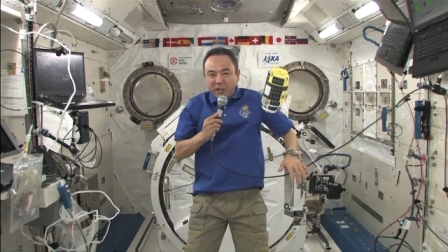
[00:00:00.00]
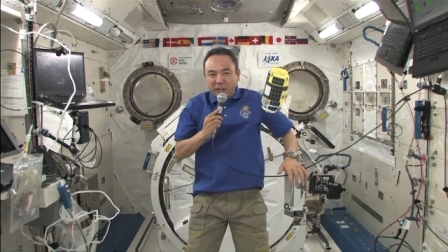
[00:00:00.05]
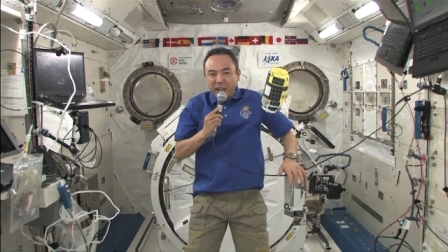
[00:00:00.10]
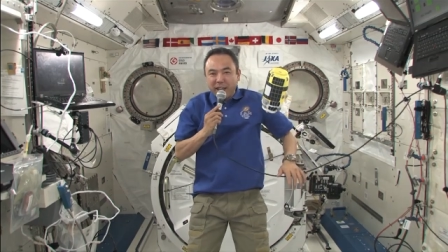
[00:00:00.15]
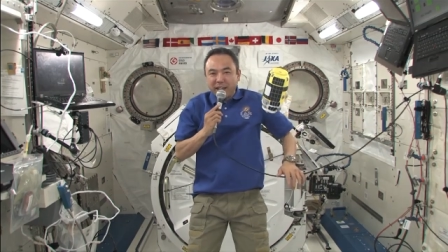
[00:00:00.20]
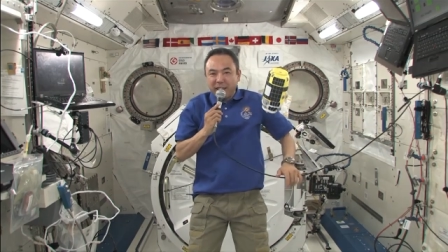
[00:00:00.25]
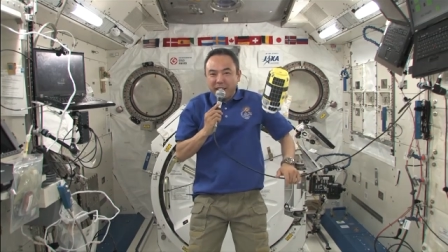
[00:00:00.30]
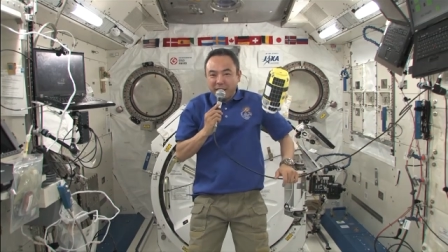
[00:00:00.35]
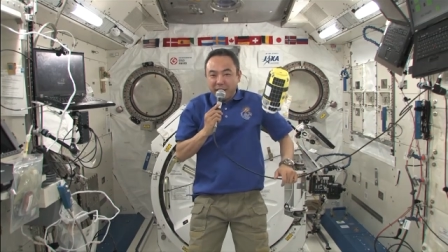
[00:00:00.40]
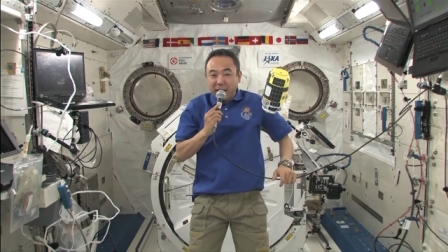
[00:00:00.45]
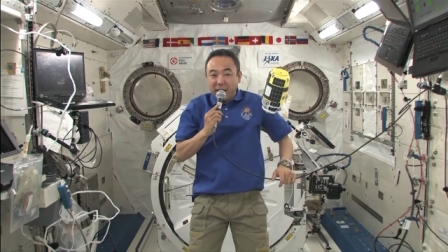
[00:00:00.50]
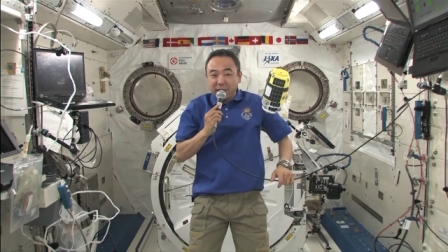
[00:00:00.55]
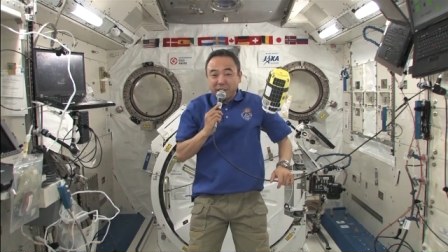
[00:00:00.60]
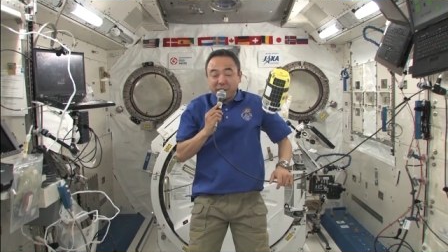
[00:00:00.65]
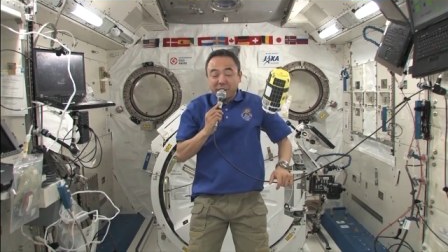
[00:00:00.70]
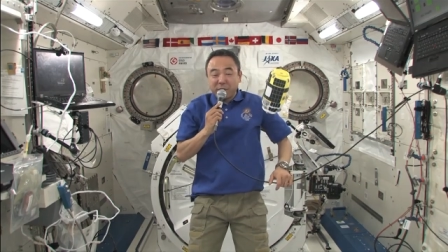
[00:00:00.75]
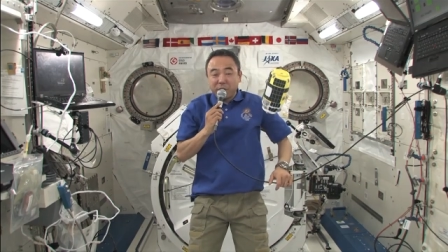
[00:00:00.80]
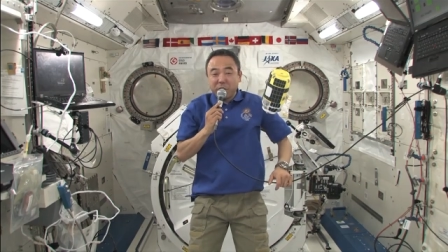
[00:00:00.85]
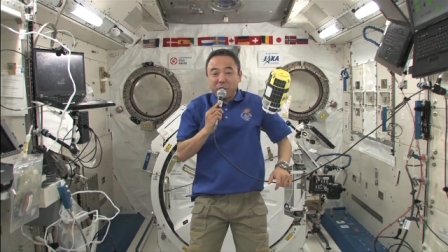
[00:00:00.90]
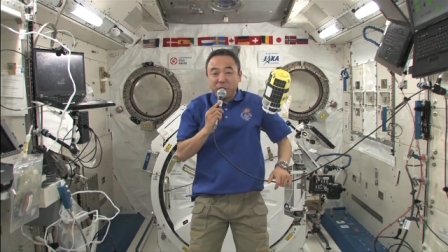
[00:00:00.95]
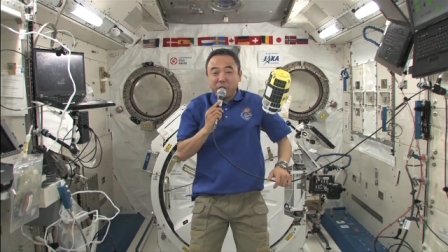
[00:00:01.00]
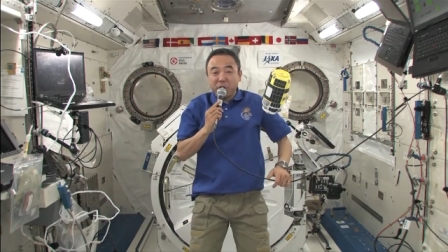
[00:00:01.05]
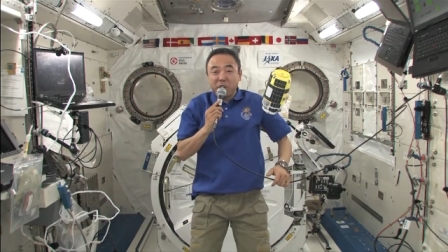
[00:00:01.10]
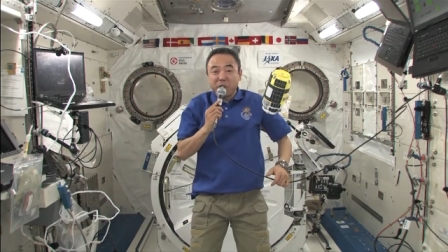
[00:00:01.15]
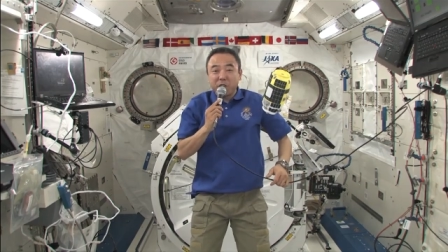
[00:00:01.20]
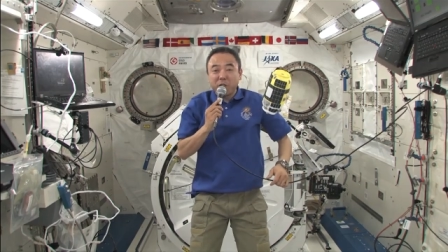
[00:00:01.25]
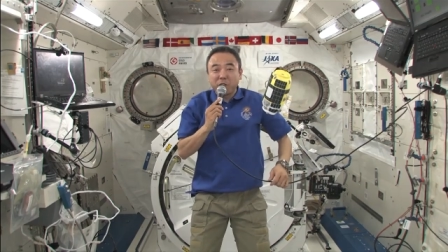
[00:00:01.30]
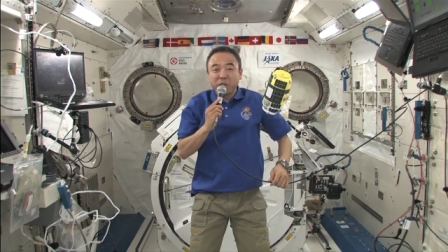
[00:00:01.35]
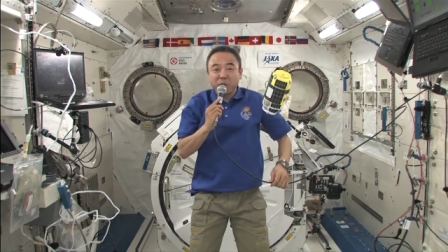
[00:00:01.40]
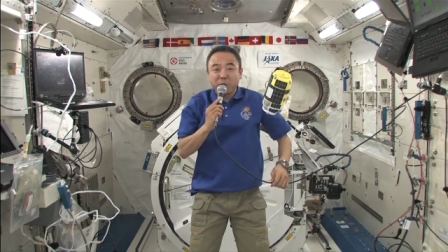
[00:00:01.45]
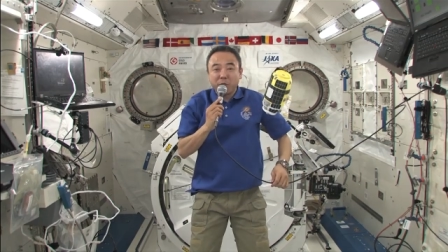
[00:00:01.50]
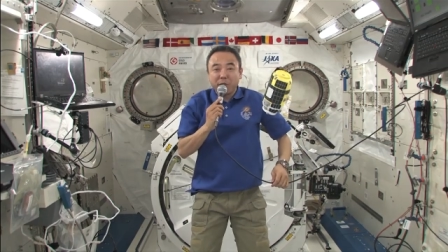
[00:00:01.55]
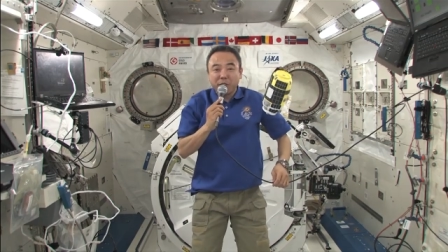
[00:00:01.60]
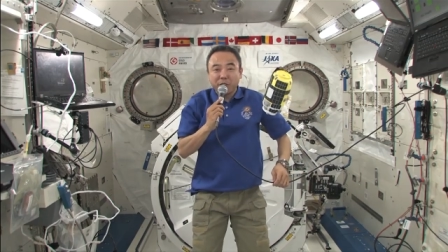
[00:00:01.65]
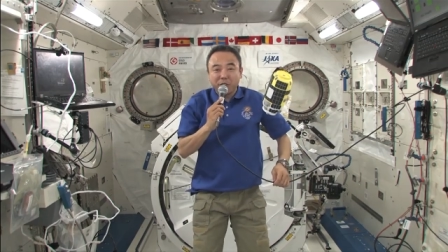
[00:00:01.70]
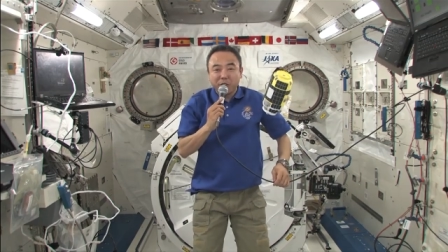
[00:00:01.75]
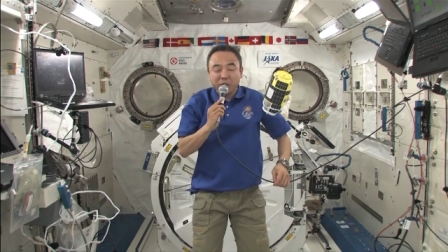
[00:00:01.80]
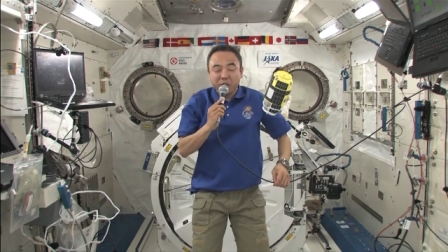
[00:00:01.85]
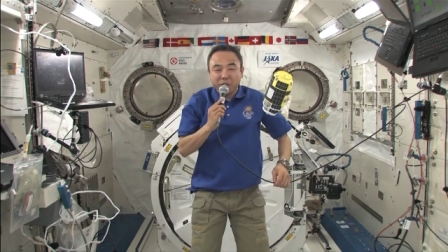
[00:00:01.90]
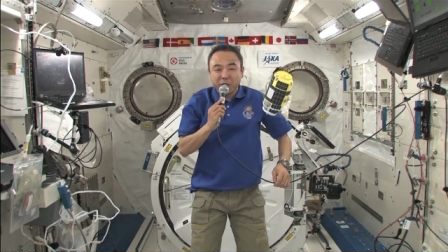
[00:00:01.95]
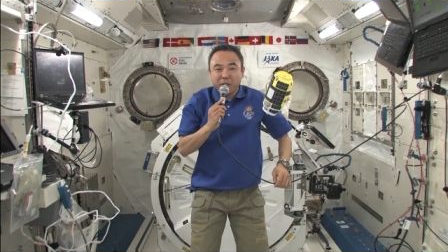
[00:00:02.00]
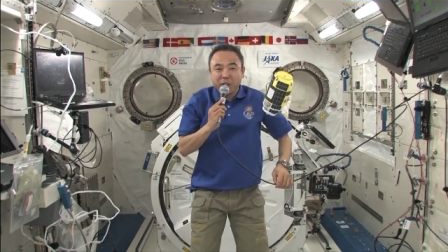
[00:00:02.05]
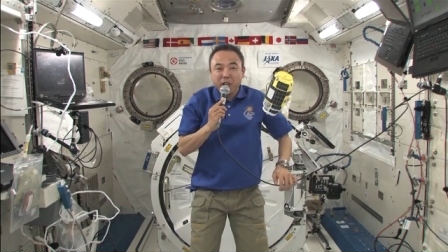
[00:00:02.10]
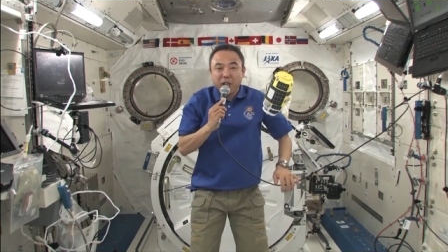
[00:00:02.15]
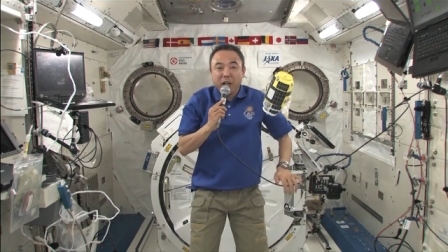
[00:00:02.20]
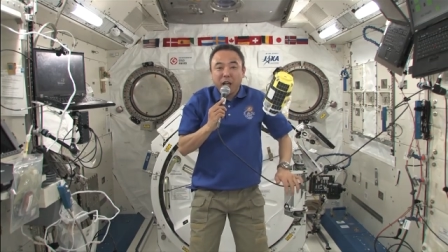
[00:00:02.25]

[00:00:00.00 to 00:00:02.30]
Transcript: Okay, that's a very good question.